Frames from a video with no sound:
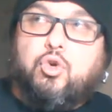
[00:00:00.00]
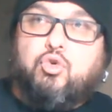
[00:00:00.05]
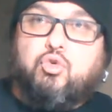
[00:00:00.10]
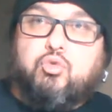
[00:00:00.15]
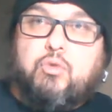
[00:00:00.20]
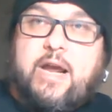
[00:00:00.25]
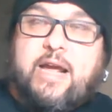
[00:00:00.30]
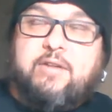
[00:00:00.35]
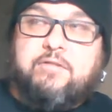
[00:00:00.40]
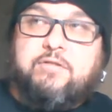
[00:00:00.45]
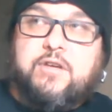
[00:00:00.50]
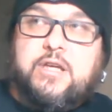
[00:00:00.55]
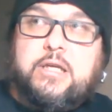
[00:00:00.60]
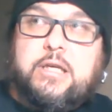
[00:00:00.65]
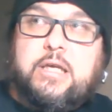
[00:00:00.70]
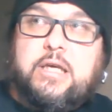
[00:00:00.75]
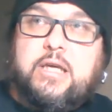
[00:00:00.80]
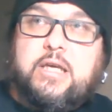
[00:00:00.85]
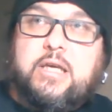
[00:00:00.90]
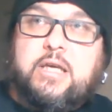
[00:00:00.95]

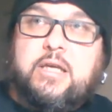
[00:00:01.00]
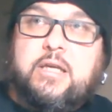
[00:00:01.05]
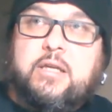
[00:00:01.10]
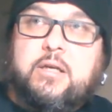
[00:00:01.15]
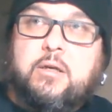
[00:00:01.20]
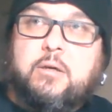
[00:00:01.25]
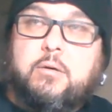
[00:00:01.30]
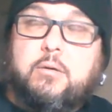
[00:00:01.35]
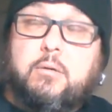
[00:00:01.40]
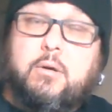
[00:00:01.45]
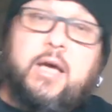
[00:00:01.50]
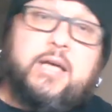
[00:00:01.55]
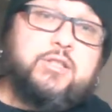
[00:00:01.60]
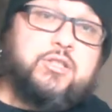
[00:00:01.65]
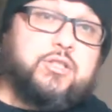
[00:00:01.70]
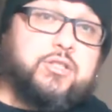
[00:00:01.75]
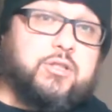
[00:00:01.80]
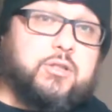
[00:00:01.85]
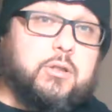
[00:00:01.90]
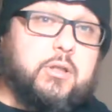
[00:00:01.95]
graphic in not
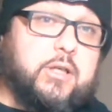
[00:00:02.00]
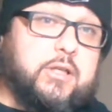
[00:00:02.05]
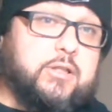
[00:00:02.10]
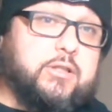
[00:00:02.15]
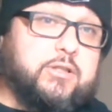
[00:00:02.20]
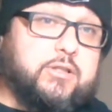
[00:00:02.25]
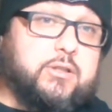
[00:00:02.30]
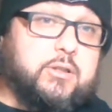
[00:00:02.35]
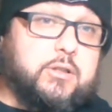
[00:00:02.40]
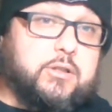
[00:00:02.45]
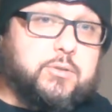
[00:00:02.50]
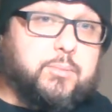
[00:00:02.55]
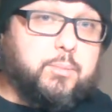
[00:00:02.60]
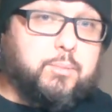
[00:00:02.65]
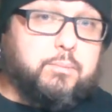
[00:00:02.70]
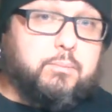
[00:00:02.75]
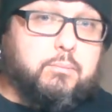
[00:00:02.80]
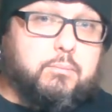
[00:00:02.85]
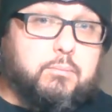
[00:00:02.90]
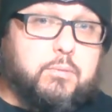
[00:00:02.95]
just like it's
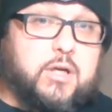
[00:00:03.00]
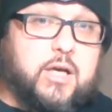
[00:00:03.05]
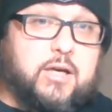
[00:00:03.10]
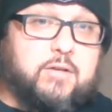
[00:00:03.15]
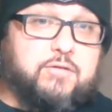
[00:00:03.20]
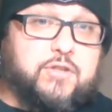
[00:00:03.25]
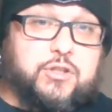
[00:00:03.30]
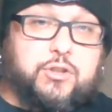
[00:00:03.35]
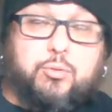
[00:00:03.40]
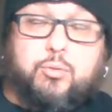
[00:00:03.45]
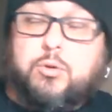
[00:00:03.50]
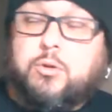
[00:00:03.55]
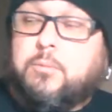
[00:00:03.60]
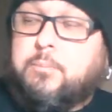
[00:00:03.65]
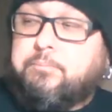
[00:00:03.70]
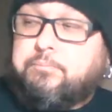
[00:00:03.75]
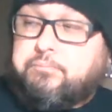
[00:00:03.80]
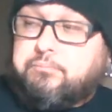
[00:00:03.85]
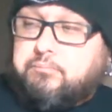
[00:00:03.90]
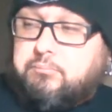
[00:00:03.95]
kind of visceral,
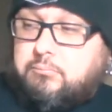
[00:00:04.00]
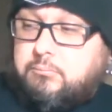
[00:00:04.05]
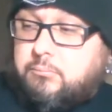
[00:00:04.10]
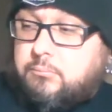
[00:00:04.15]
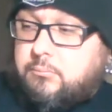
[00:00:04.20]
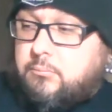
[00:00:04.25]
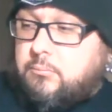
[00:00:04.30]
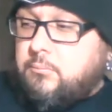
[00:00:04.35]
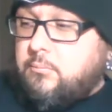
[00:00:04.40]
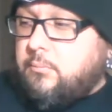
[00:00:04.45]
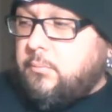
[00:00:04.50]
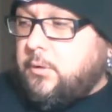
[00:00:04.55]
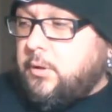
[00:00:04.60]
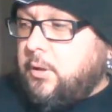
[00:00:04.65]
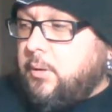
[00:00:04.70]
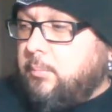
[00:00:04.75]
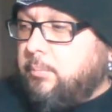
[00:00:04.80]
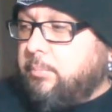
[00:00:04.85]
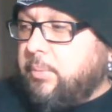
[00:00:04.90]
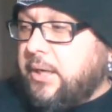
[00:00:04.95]

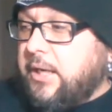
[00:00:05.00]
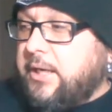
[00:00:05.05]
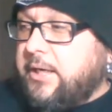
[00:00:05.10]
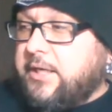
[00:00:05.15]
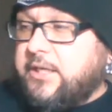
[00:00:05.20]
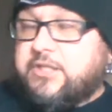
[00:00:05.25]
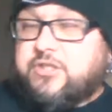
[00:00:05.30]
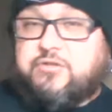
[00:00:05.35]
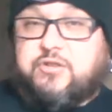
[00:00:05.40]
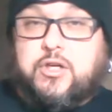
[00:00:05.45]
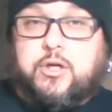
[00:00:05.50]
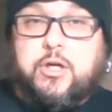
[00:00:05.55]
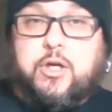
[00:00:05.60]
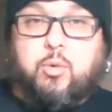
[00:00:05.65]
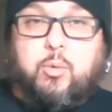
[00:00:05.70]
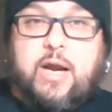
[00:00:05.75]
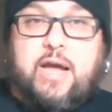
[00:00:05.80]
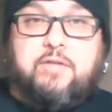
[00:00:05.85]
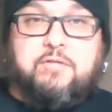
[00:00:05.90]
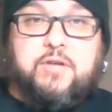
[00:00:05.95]
but it's very
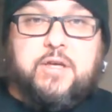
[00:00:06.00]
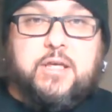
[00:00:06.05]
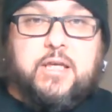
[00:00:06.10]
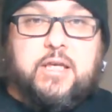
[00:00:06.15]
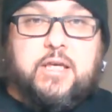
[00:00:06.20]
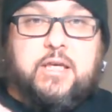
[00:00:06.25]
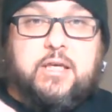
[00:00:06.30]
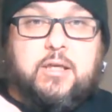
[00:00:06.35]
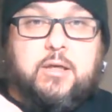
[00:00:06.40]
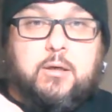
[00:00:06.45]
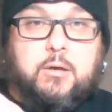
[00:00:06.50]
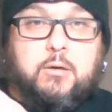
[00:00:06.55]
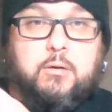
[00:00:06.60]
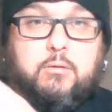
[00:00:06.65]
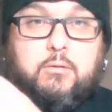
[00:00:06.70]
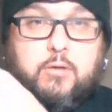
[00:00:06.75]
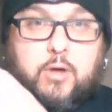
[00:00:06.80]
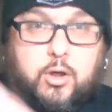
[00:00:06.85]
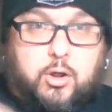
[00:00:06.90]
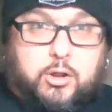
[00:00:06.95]
graphic
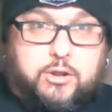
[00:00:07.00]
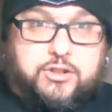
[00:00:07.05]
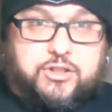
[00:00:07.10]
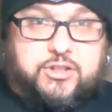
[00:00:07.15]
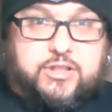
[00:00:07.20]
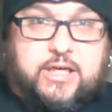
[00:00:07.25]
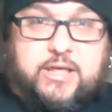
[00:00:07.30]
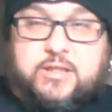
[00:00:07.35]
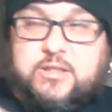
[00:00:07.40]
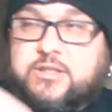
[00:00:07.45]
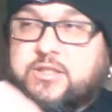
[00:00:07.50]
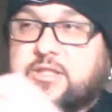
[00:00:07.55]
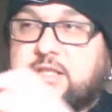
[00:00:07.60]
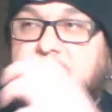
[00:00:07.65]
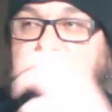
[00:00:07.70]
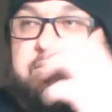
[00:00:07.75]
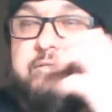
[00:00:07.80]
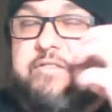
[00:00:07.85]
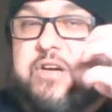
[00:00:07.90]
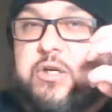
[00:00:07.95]
in the art styles,
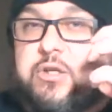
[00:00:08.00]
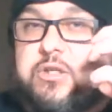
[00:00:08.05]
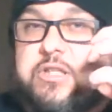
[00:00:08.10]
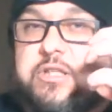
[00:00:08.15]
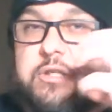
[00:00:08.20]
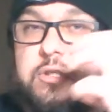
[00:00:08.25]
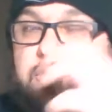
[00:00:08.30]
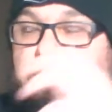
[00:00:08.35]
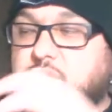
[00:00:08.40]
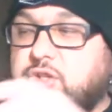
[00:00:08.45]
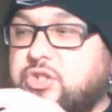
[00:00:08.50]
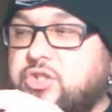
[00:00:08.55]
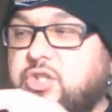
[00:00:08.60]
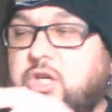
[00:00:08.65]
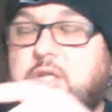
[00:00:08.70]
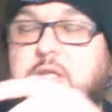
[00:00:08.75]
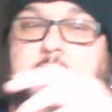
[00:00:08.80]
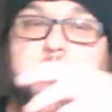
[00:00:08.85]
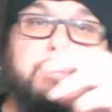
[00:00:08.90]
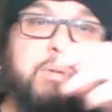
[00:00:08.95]
like very good,
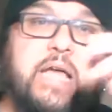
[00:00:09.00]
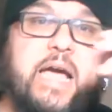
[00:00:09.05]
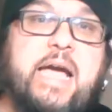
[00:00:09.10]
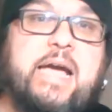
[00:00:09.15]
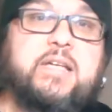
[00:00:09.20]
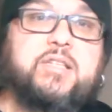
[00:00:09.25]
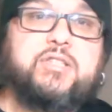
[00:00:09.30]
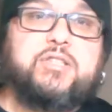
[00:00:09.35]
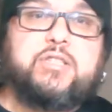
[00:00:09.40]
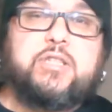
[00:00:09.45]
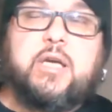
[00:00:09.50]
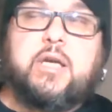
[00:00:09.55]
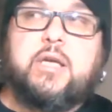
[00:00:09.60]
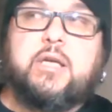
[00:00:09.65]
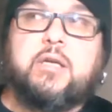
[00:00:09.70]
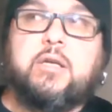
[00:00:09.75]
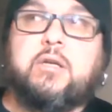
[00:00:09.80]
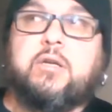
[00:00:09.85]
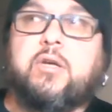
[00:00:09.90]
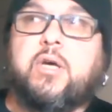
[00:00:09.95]
solid blacks.
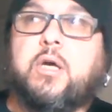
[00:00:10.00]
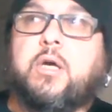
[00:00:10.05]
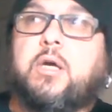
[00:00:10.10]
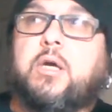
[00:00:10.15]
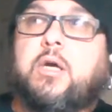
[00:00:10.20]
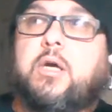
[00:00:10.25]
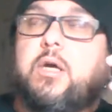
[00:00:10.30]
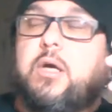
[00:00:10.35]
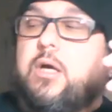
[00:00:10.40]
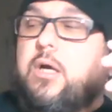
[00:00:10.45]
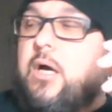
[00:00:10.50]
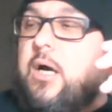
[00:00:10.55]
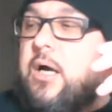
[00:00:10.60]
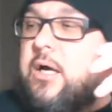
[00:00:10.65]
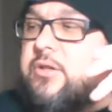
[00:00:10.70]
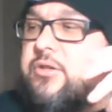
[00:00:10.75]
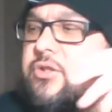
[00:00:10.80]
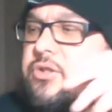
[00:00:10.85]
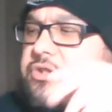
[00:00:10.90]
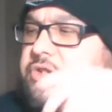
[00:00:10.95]
And
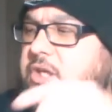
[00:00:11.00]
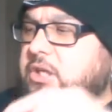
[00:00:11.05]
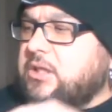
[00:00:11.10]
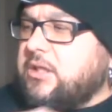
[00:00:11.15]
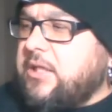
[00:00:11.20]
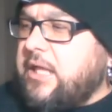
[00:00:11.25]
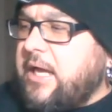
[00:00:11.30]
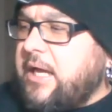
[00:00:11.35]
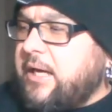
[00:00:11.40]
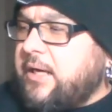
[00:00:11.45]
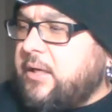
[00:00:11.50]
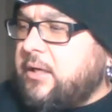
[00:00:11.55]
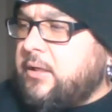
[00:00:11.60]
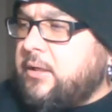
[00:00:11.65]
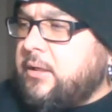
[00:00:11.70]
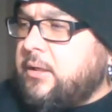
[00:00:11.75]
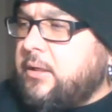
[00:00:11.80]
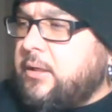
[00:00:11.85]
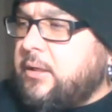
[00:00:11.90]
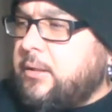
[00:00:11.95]
there's a lot
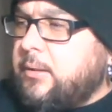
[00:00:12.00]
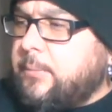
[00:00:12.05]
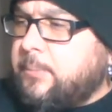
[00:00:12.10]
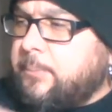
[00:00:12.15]
of